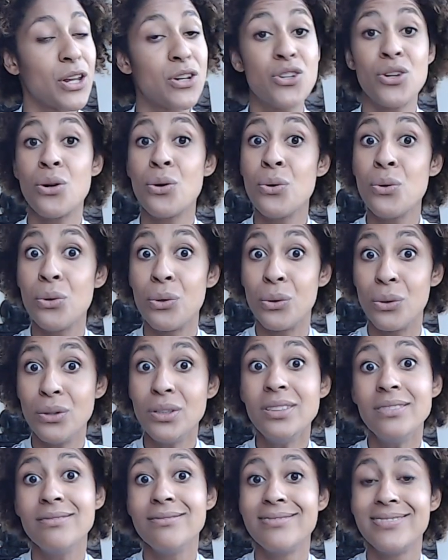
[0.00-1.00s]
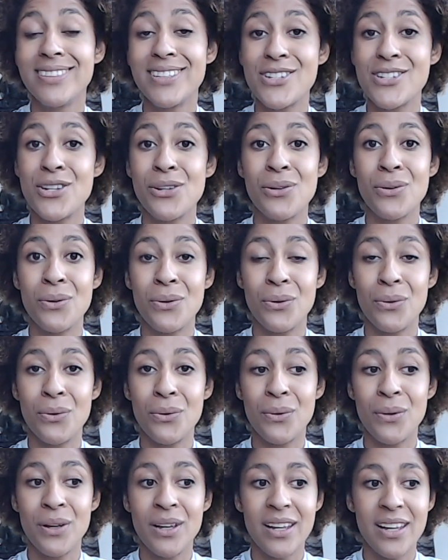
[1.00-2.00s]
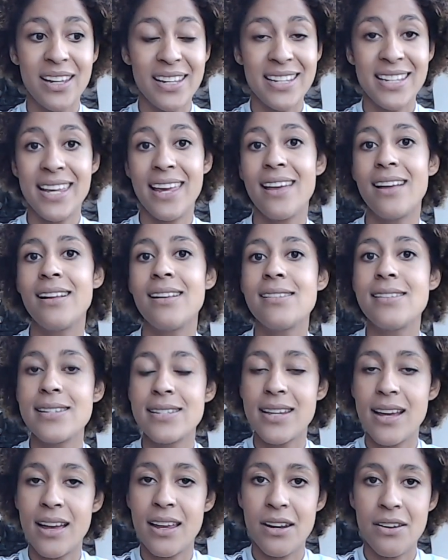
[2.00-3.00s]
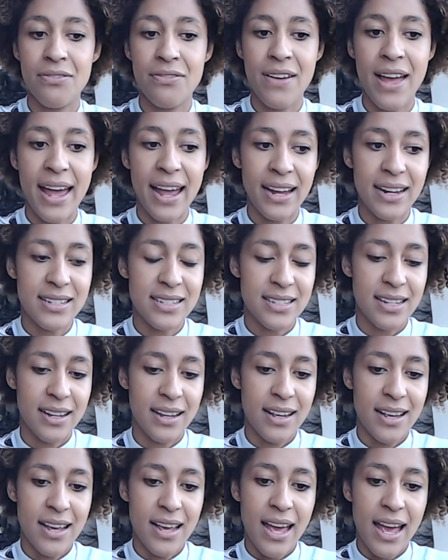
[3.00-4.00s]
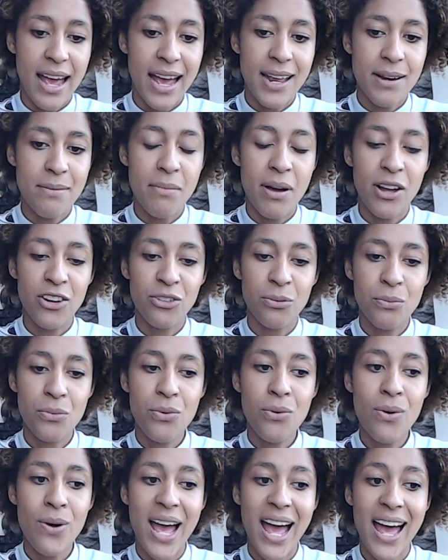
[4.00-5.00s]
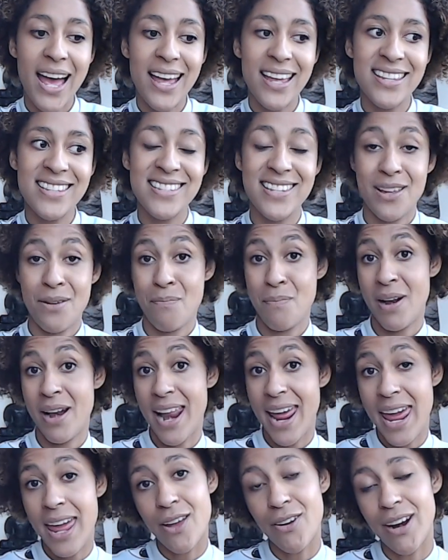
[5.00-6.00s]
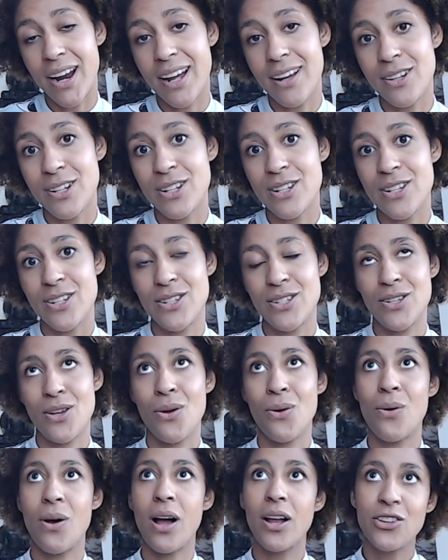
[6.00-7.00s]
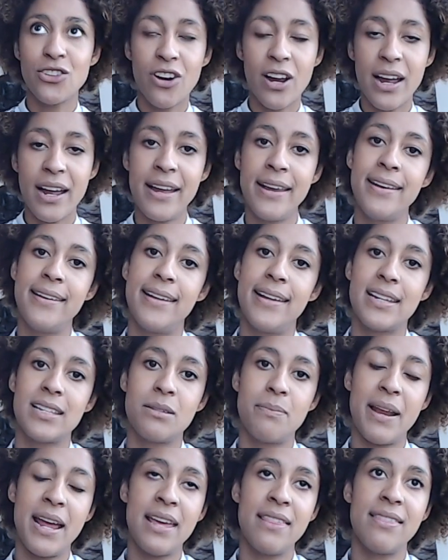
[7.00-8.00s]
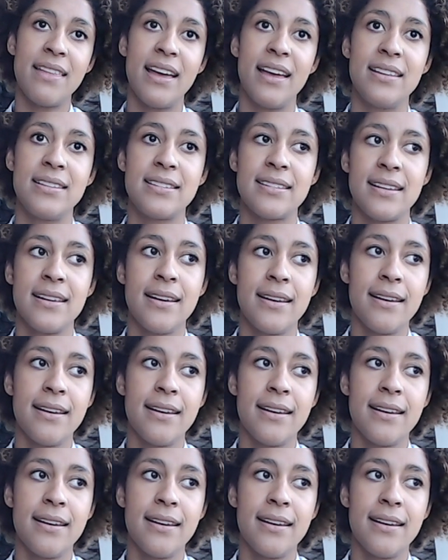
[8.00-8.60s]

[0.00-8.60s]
tool to yield a certain effect and much more as a playground. So I'll try and explain that.